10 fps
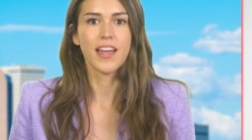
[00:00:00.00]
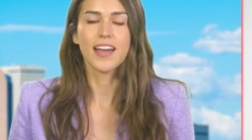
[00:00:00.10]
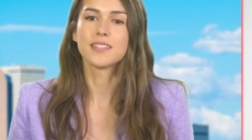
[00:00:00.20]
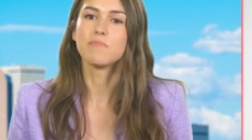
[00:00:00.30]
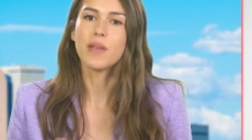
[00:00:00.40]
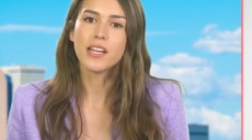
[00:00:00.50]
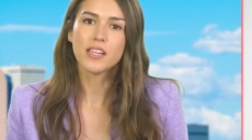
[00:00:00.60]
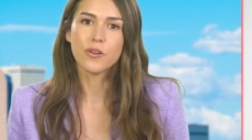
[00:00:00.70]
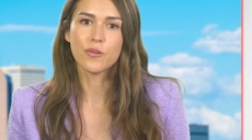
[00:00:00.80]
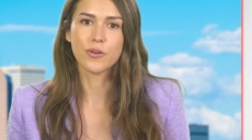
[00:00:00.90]
as
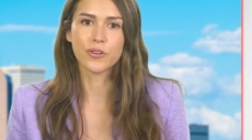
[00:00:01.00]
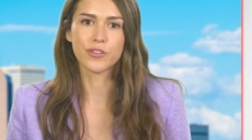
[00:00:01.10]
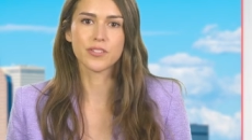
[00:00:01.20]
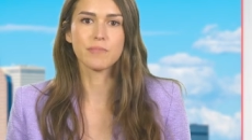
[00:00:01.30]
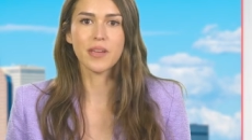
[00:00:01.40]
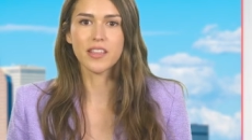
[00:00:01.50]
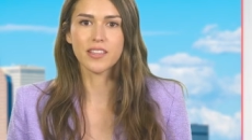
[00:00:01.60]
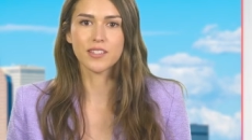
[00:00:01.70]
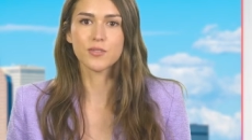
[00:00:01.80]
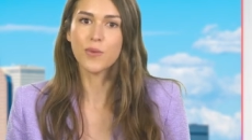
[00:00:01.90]
many homeowners may
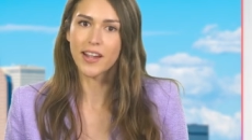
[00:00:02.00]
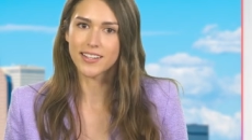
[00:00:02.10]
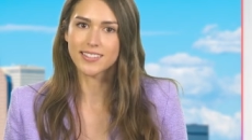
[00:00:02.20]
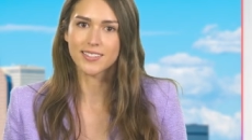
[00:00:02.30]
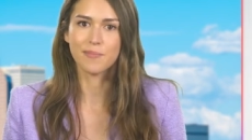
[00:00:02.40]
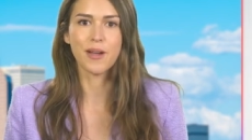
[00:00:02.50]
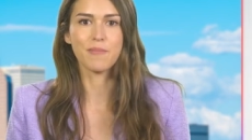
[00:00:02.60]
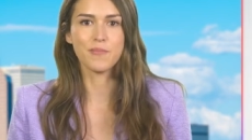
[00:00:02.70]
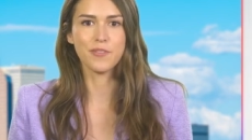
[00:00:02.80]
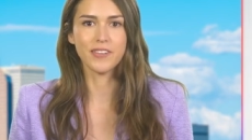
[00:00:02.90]
think twice
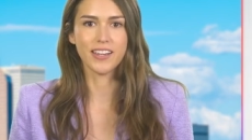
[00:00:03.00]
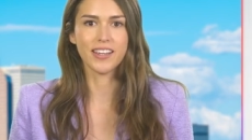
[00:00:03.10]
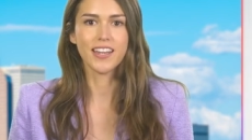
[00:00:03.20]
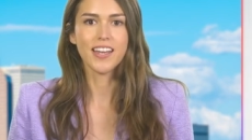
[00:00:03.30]
about moving